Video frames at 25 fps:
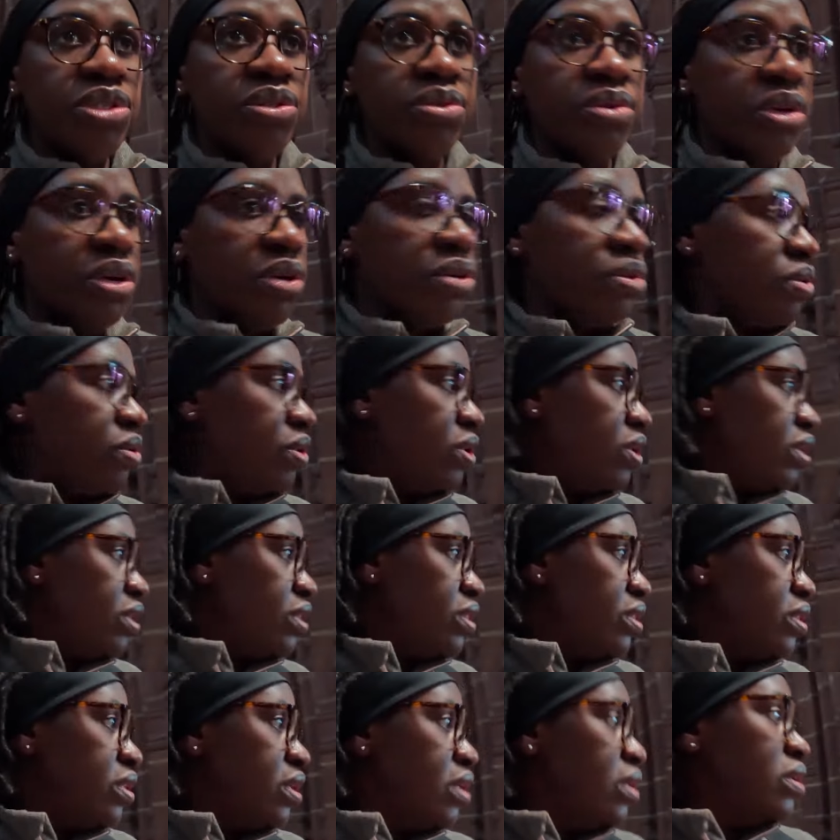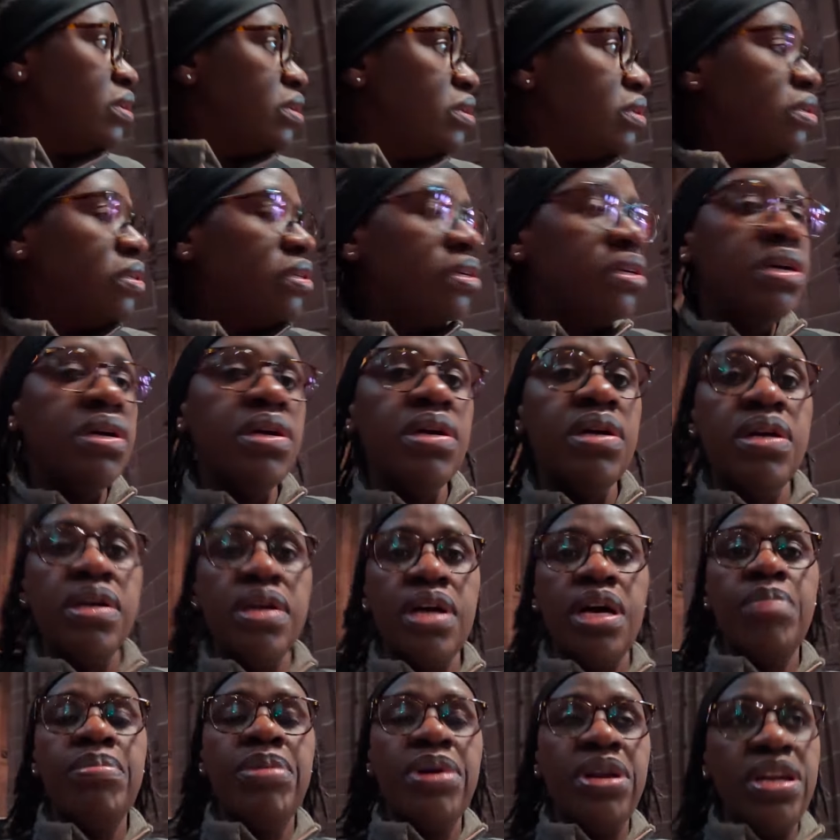just gonna go in.
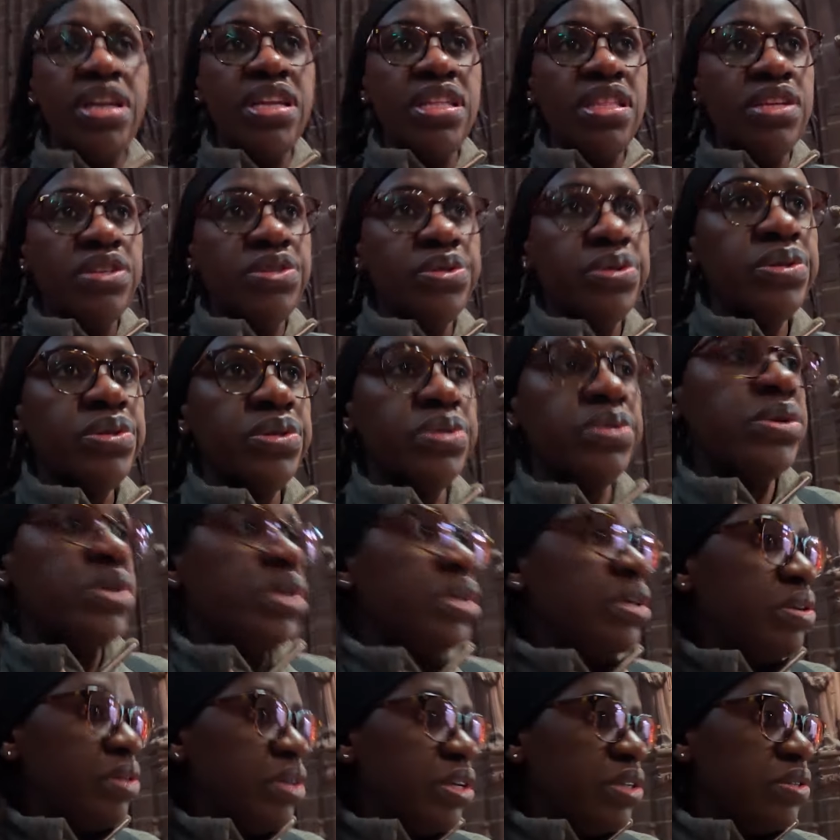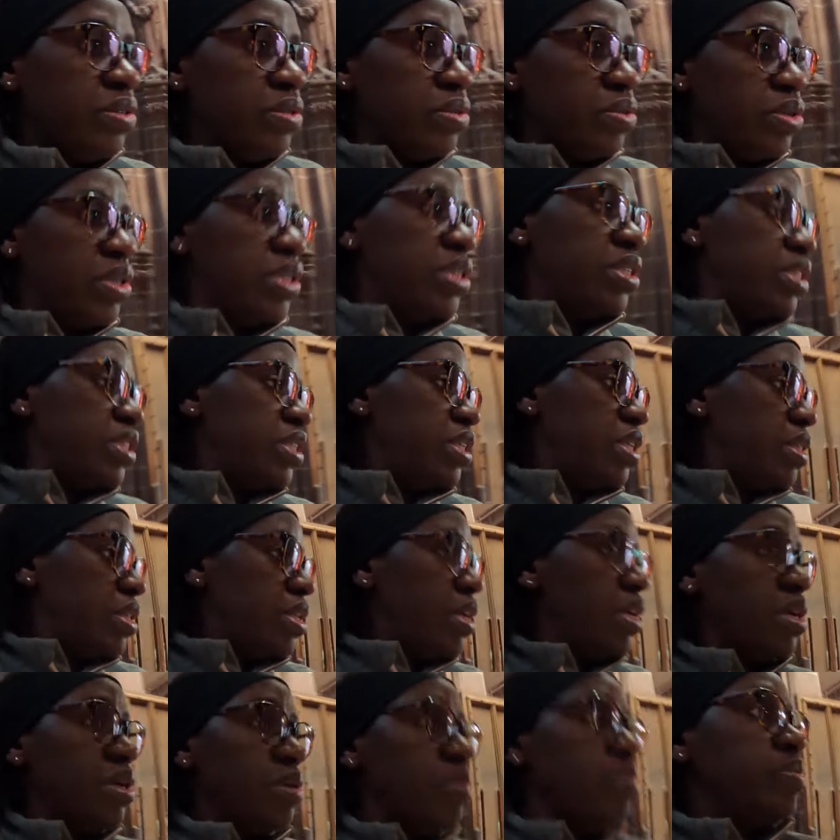Apparently there's also a restaurant in
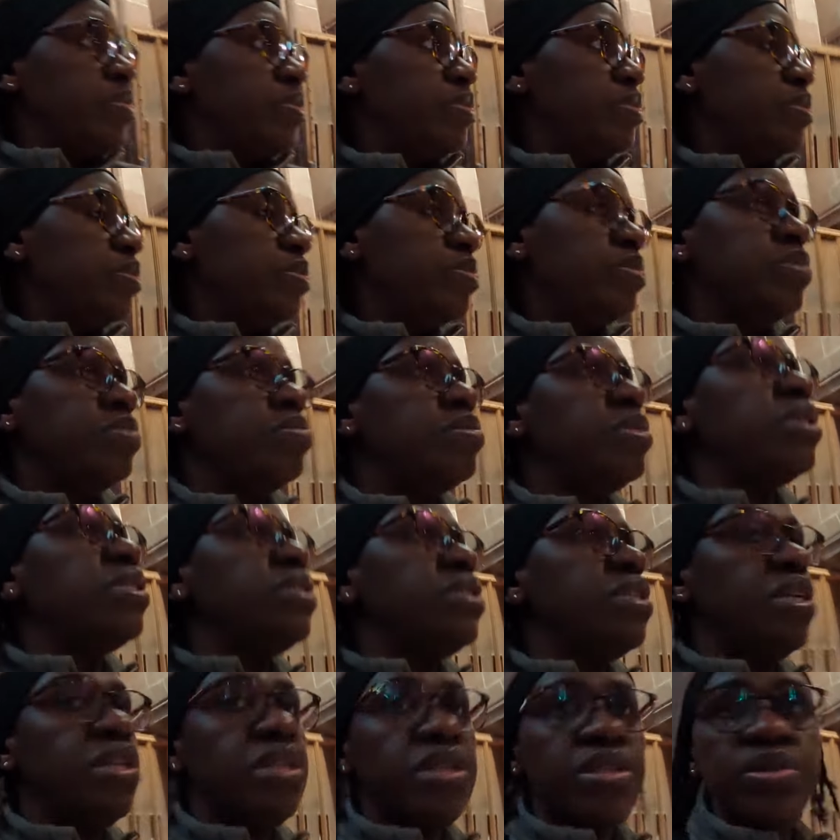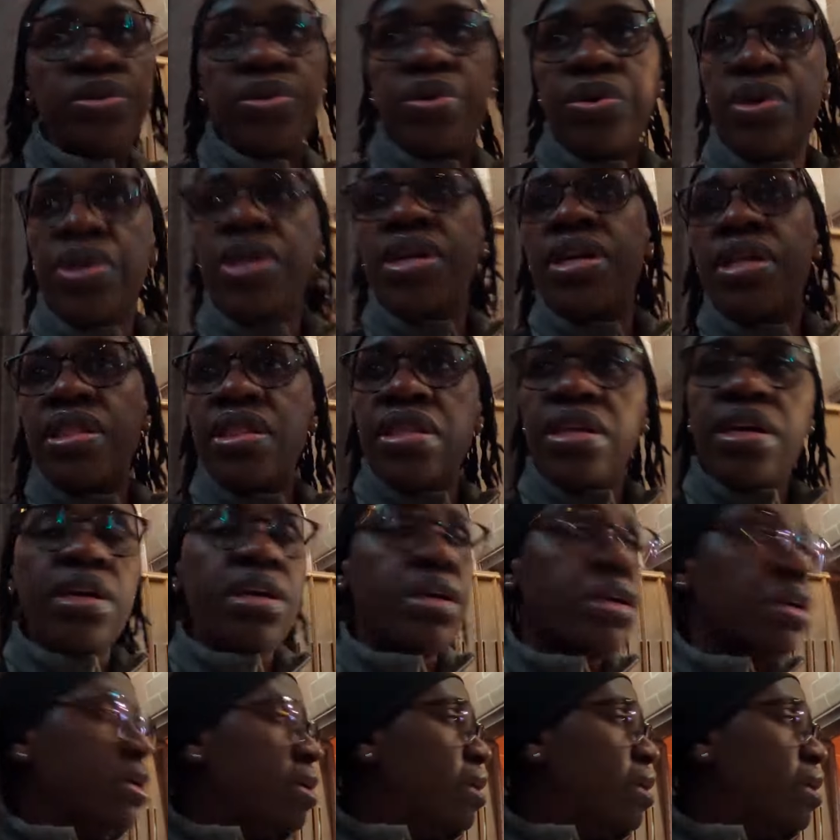there, but I need to go in the